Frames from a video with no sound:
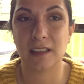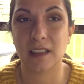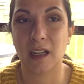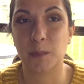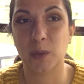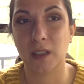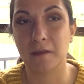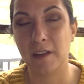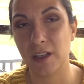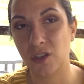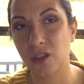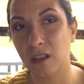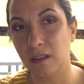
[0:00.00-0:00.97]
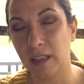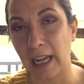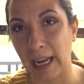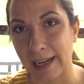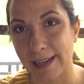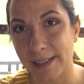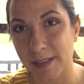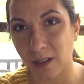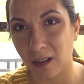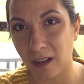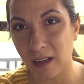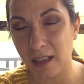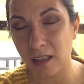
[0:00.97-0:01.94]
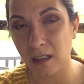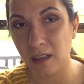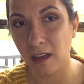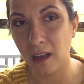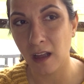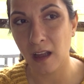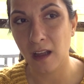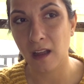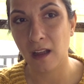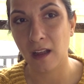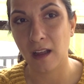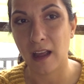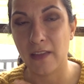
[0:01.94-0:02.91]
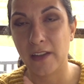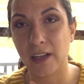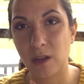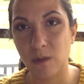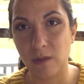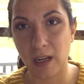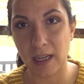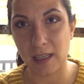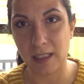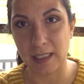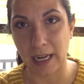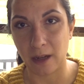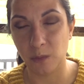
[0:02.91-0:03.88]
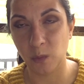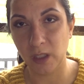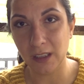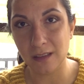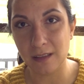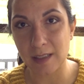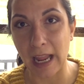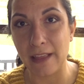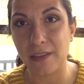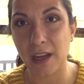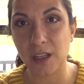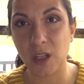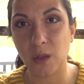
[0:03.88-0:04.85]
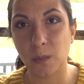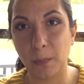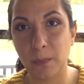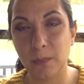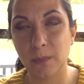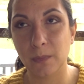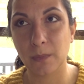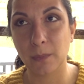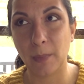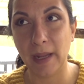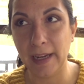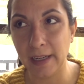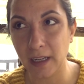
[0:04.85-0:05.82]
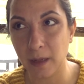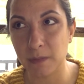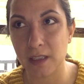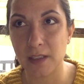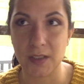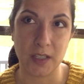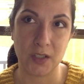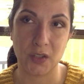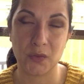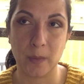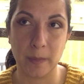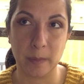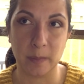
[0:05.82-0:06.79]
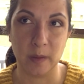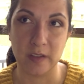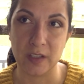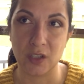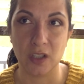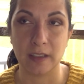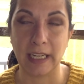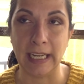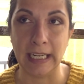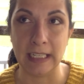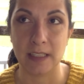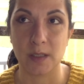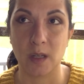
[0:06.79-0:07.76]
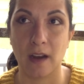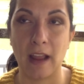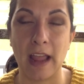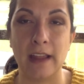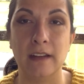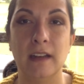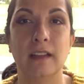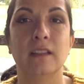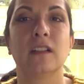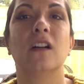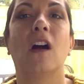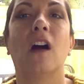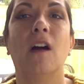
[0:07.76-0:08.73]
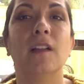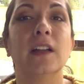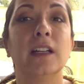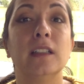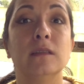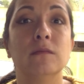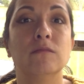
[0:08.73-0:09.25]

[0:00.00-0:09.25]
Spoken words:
a provisional cast on, and then you knit downwards, and then you pick up the stitches from the provisional cast on and knit the collar.